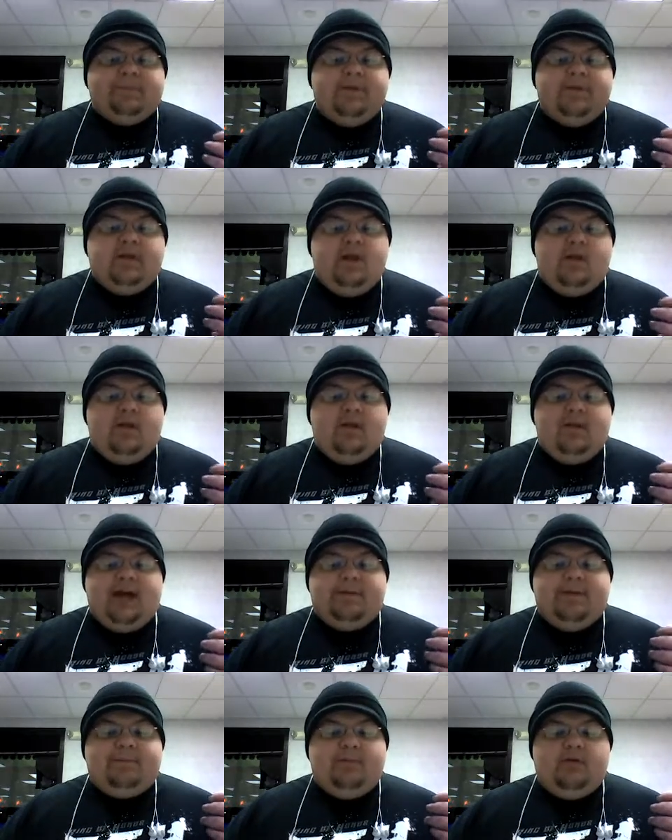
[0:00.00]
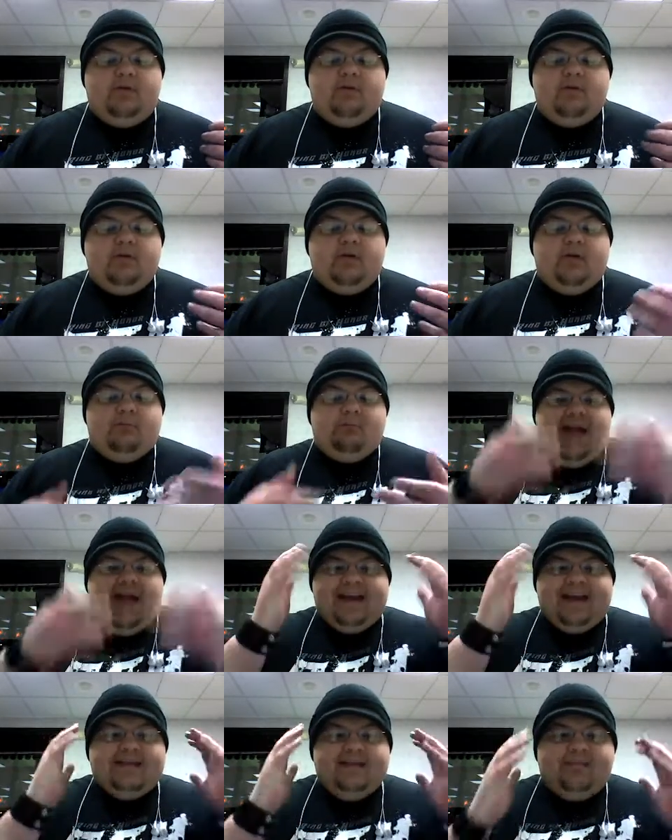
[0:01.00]
you know, a lot of people are
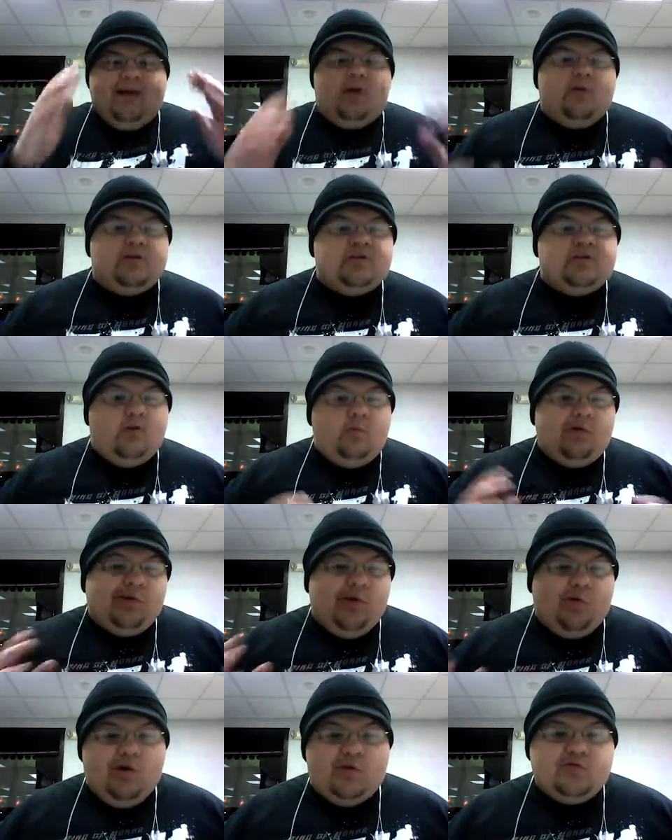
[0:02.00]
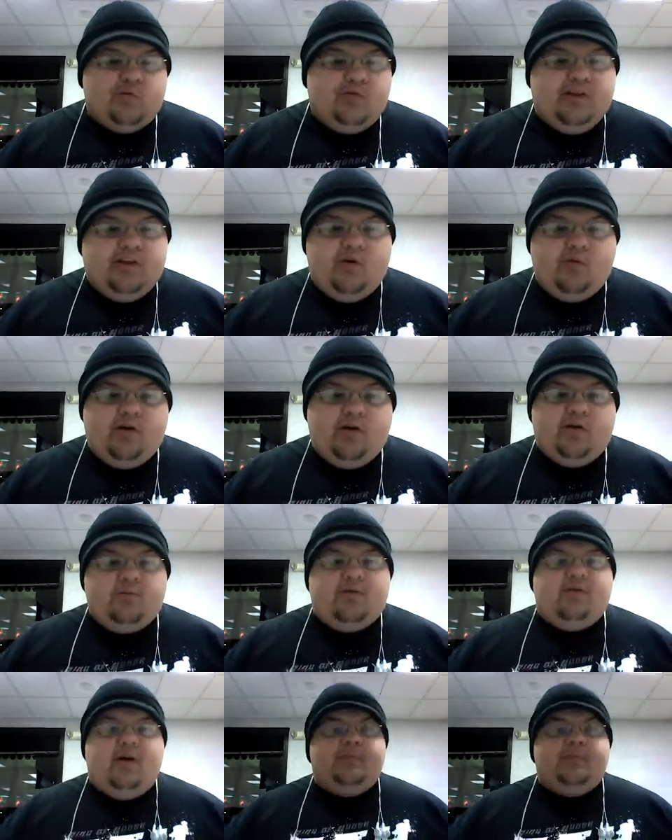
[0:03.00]
blinded by what's really going on in
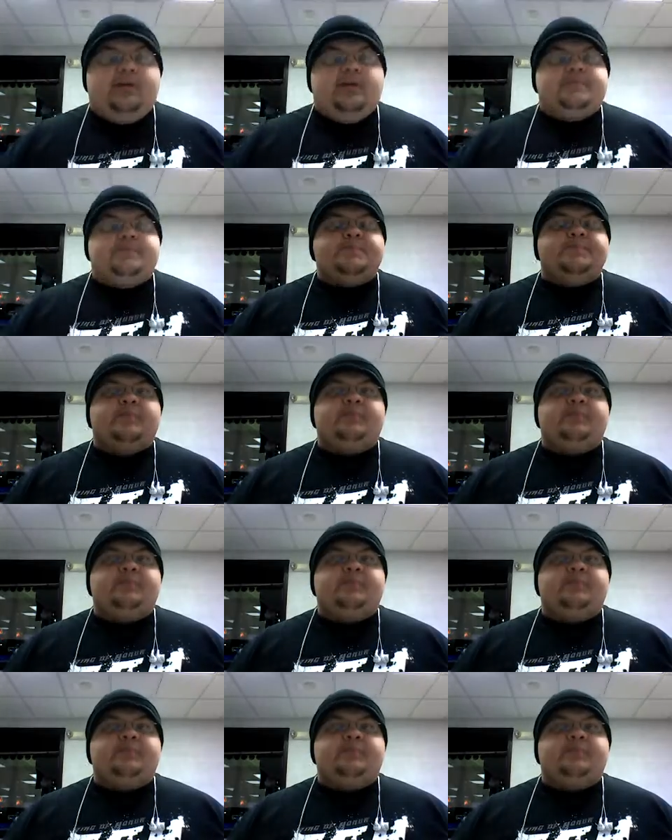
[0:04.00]
Ring of Honor, because,